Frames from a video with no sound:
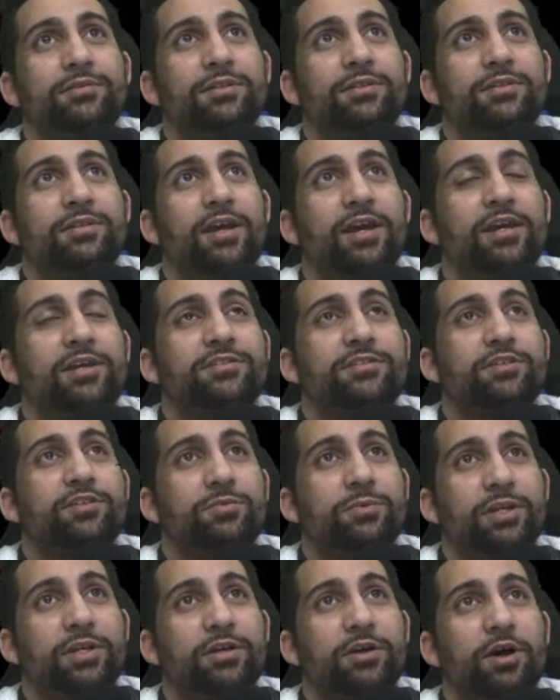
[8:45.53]
It's a
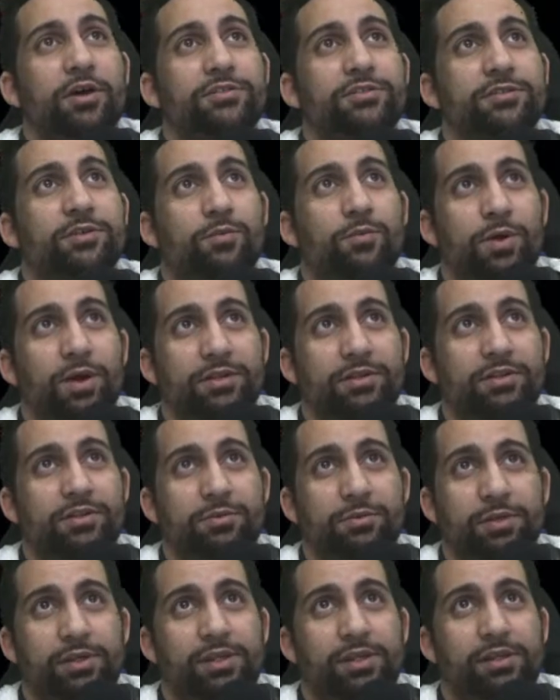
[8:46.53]
3-cost
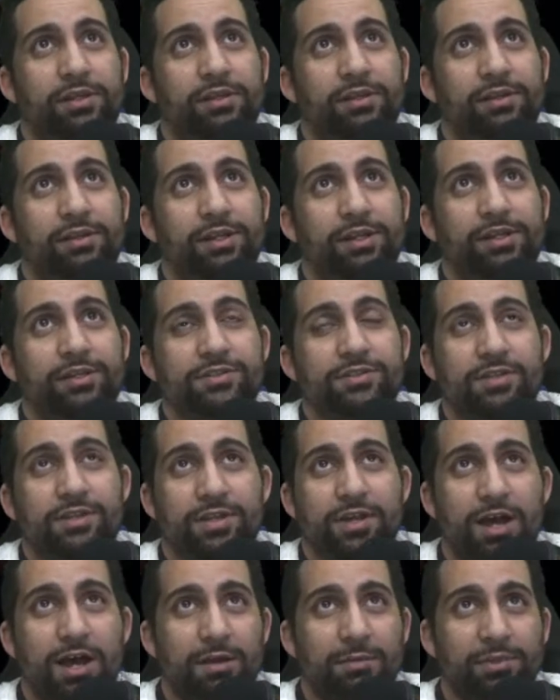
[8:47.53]
1/3. It is with
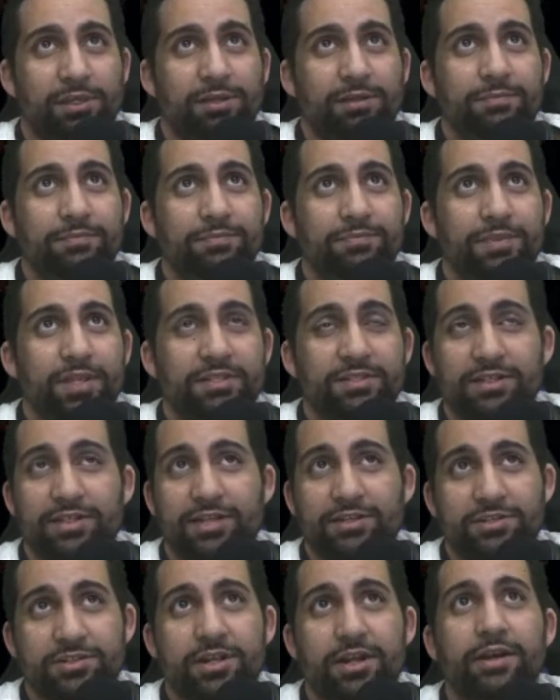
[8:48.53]
Okami, the
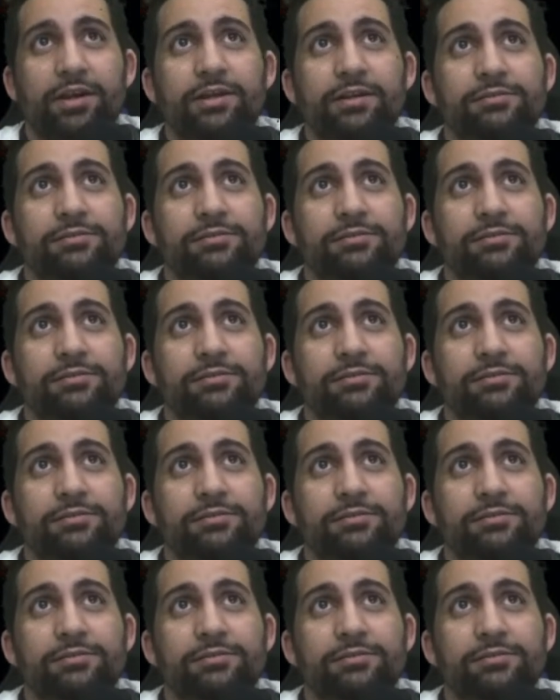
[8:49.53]
legendary.